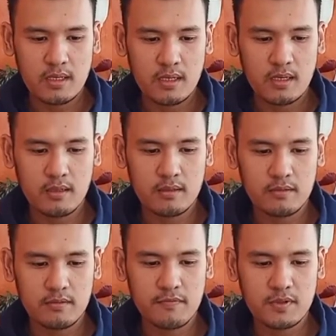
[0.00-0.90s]

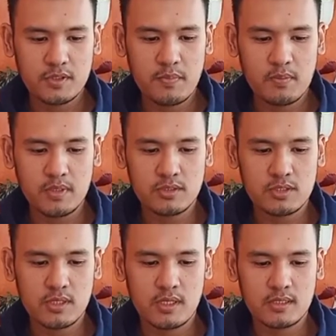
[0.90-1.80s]
and the first
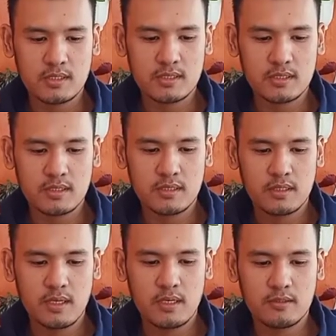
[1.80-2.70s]
published is
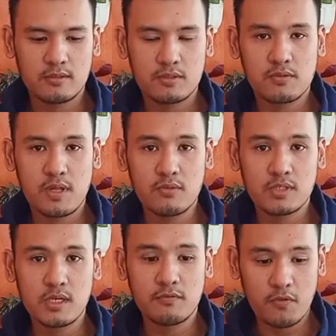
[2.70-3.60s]
in
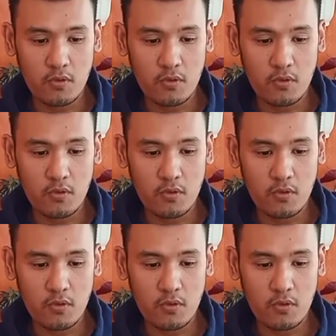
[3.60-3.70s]
2004.